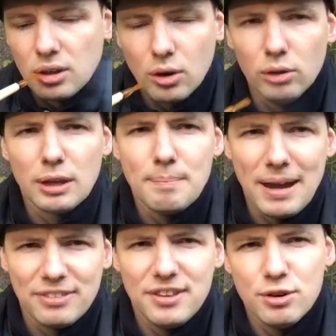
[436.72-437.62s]
Calling
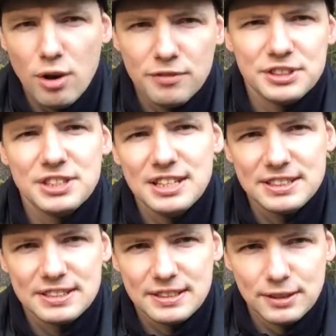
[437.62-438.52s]
back their
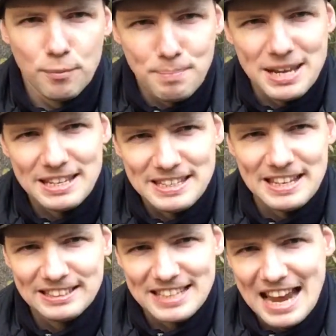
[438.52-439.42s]
offices, being
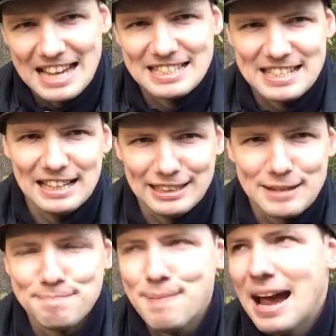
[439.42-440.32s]
yelled at,
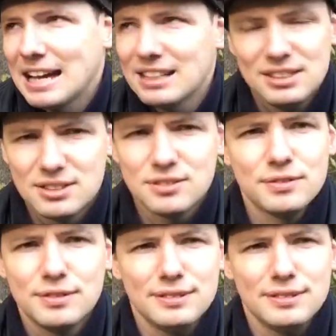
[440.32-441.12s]
yelling back. It's